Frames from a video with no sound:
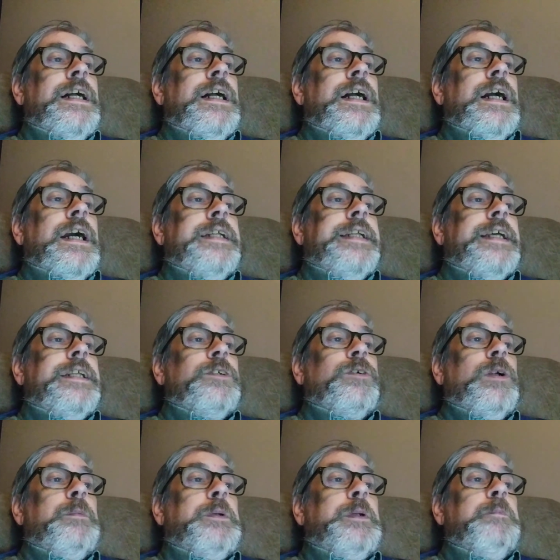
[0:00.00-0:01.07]
Another
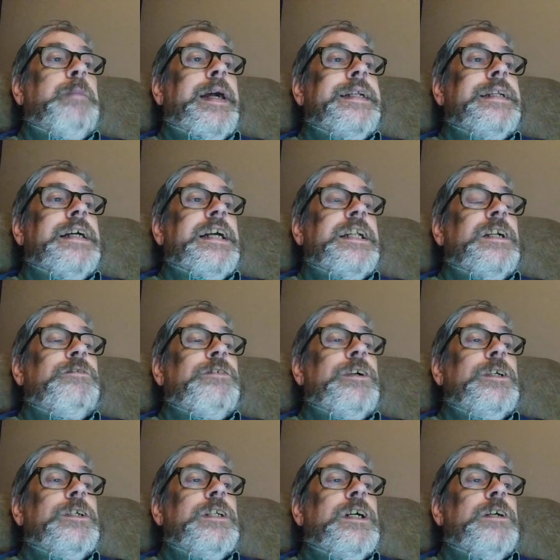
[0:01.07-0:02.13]
group you might not have
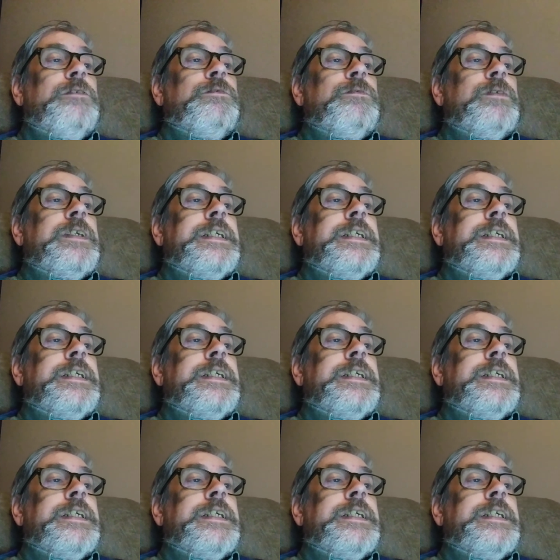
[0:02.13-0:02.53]
heard of